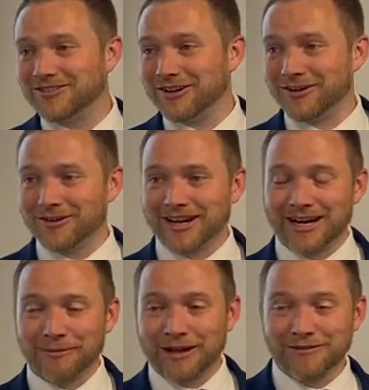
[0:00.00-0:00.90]

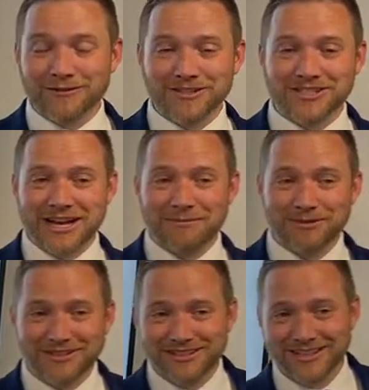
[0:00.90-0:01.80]
So my favorite
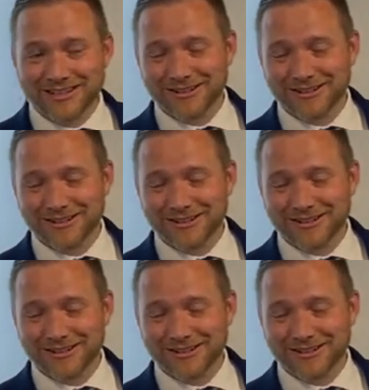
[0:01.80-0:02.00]
sample,